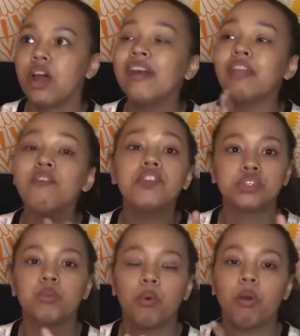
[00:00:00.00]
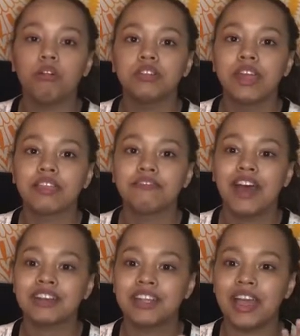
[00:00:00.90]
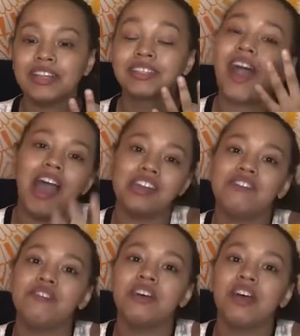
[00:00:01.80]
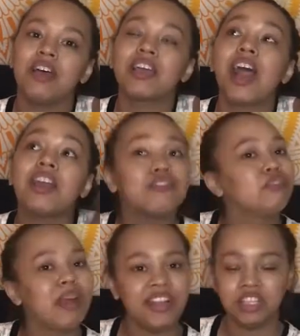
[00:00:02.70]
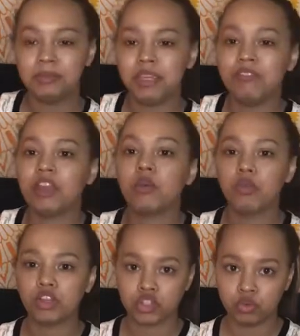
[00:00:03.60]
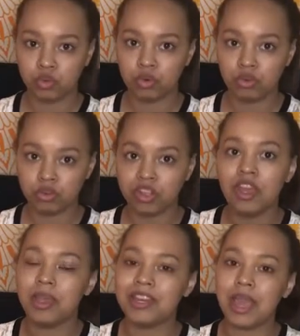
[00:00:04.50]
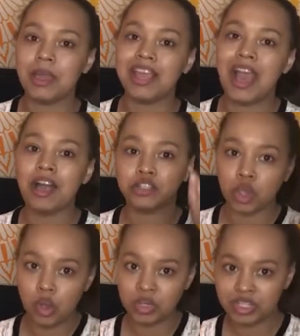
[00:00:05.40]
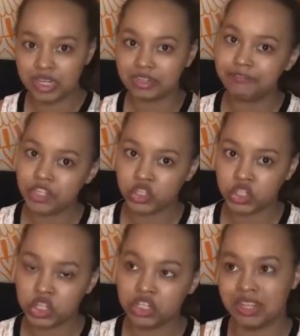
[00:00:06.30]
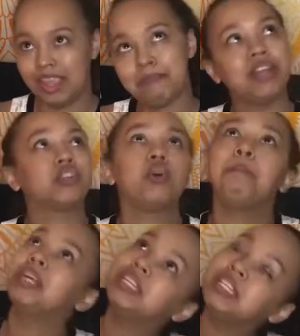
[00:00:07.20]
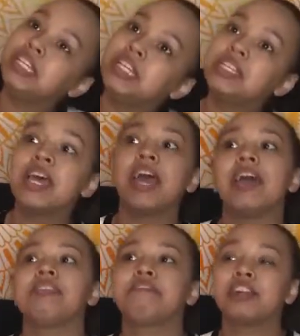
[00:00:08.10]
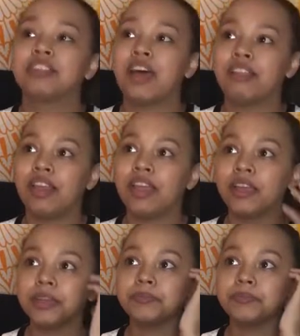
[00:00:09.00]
I love this world, like the fact that it's kind of, it kind of reminds me of like a Russian world, and yet it has its own distinct features and like magical abilities, and the fact that like